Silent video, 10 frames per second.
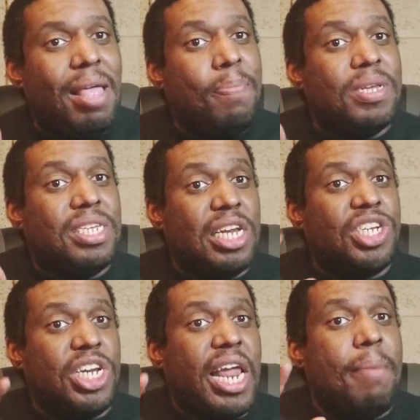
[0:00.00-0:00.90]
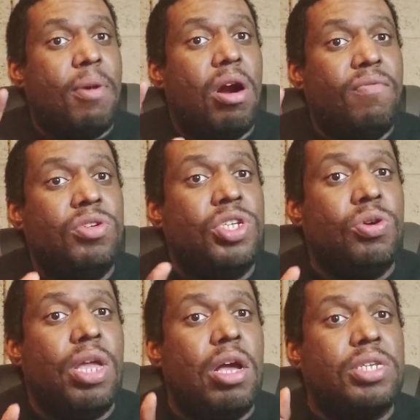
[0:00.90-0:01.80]
the position at Marvel
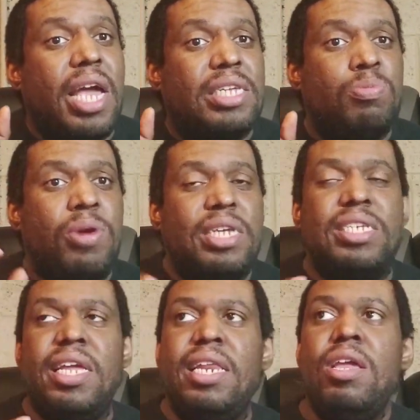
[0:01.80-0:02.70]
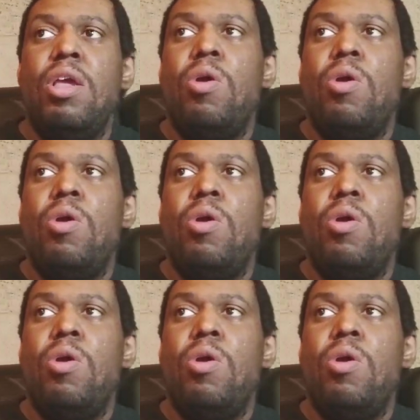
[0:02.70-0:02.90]
Studios as president,